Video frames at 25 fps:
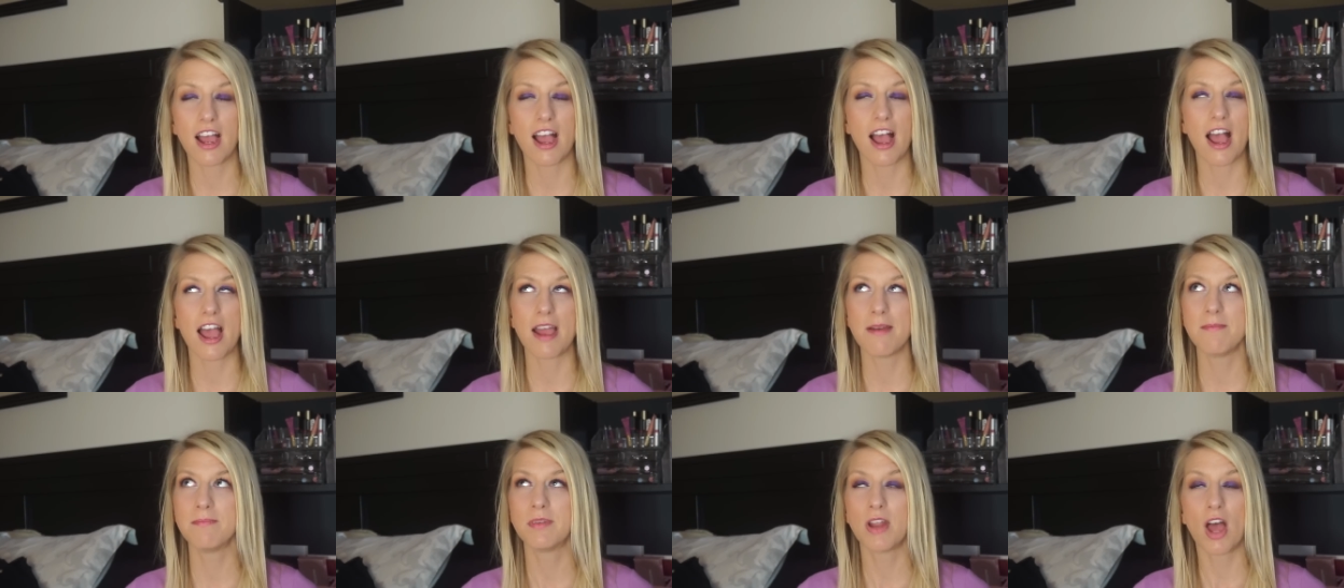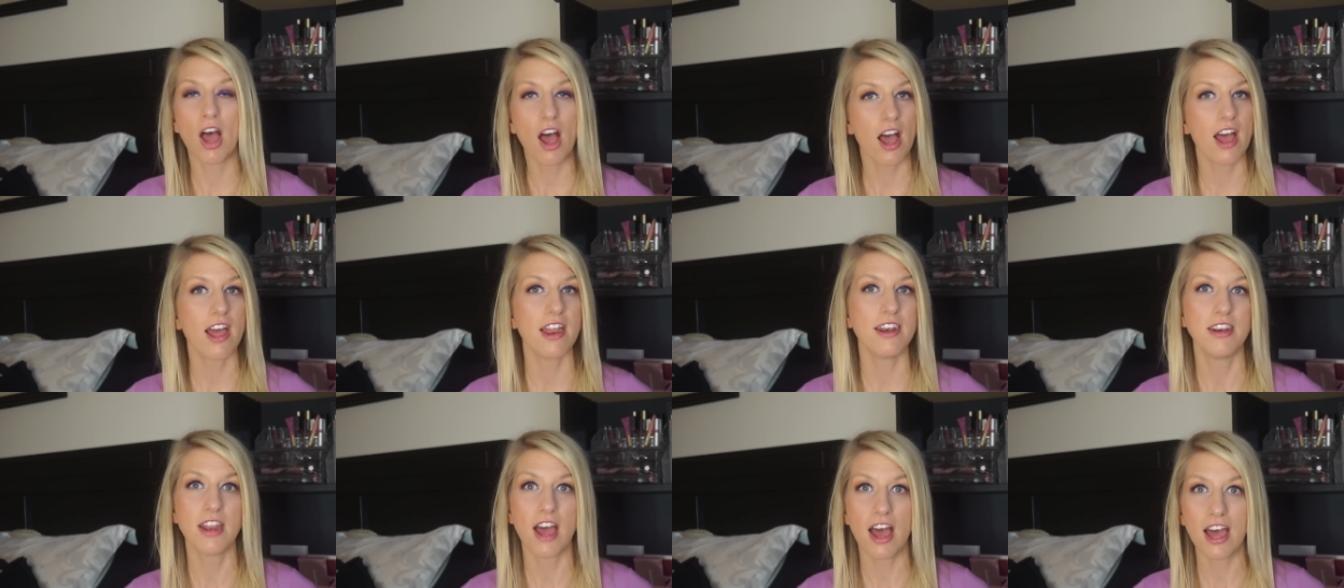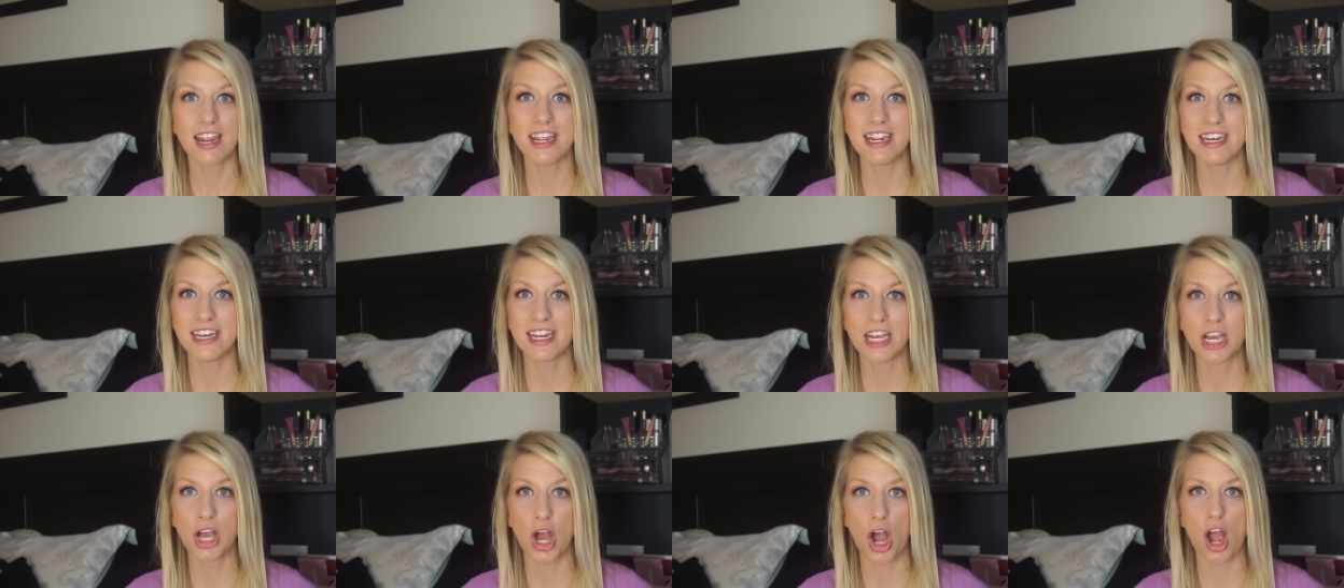I'm not not
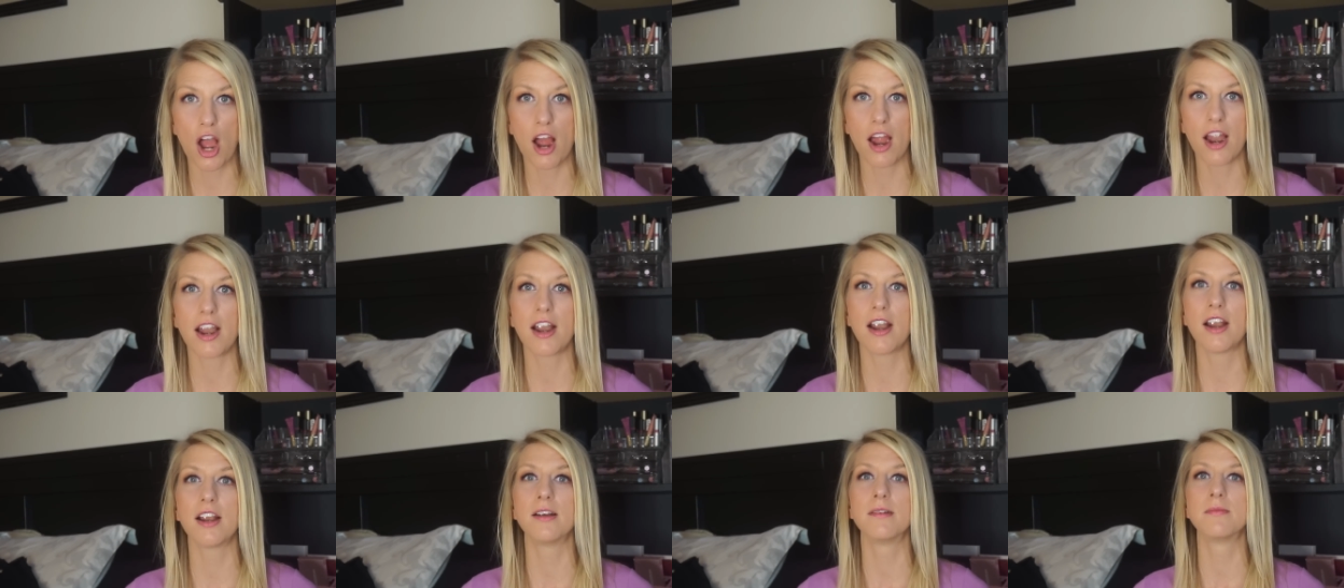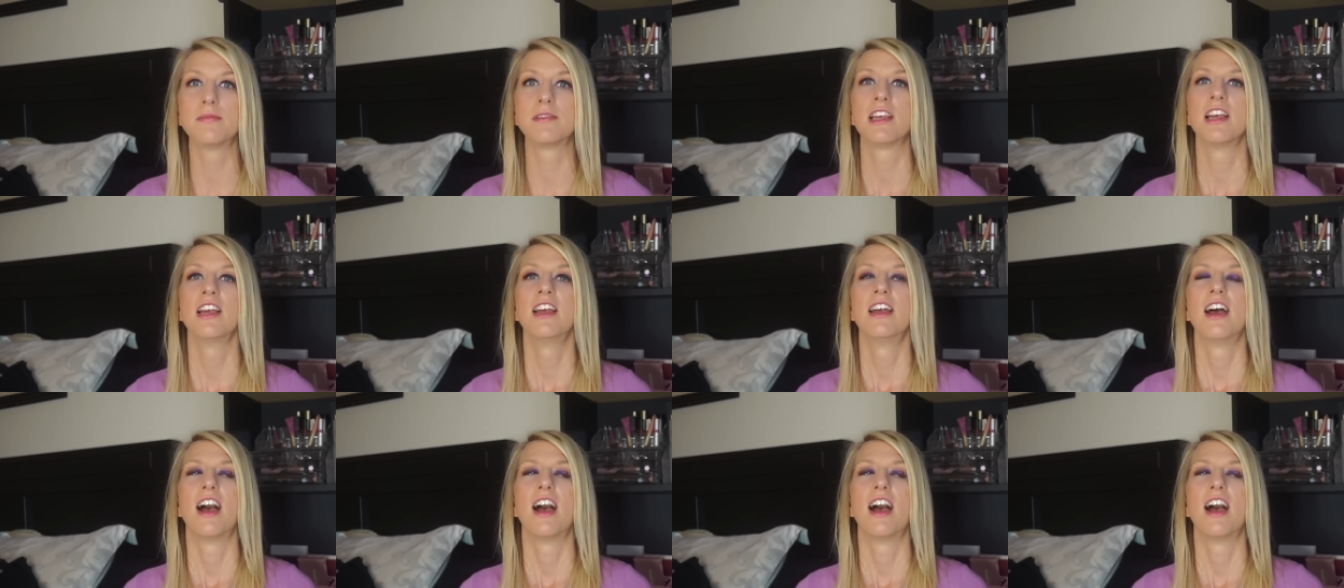eating carbs.